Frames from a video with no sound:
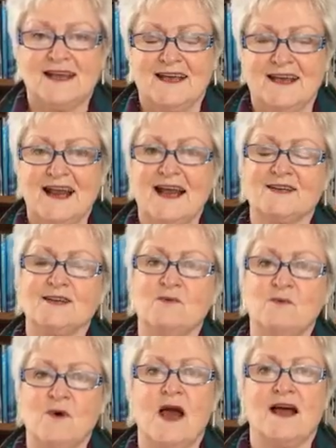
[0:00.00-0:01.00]
can actually
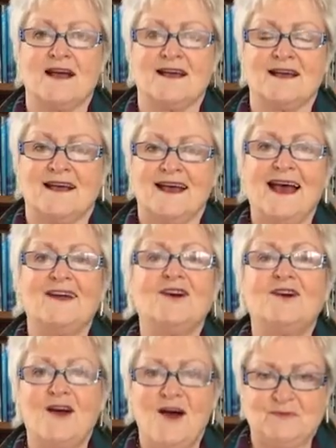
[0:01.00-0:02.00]
work at
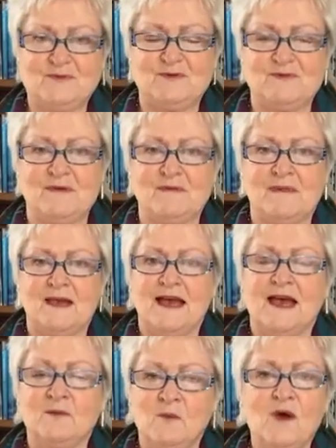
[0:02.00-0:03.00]
our optimum
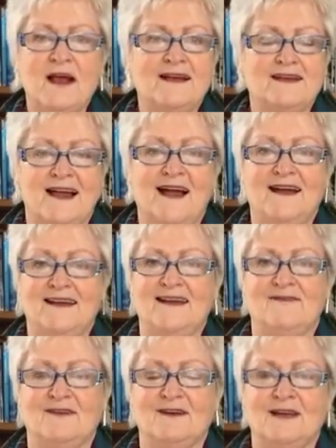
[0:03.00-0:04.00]
and work at a high
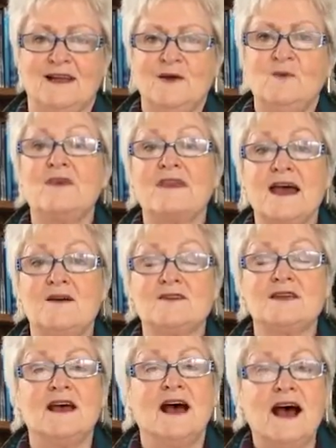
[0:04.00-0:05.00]
level
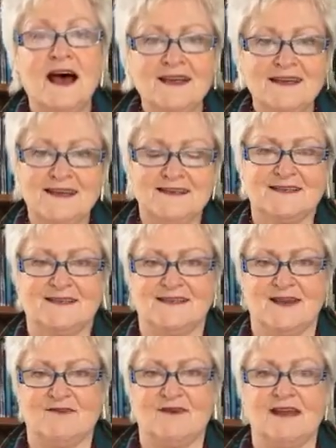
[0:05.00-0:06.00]
without
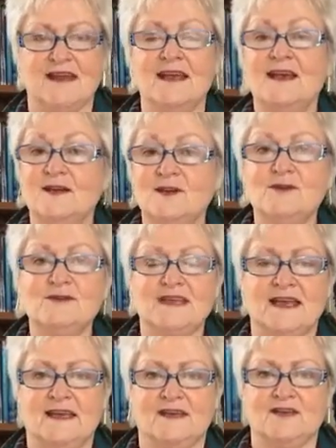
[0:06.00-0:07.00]
unnecessarily
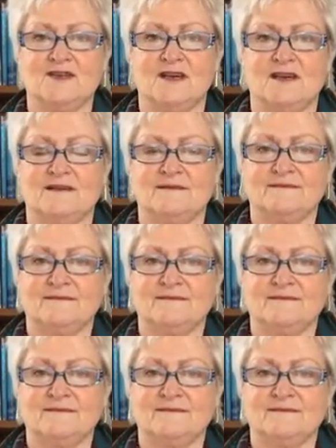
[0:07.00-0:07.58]
losing energy.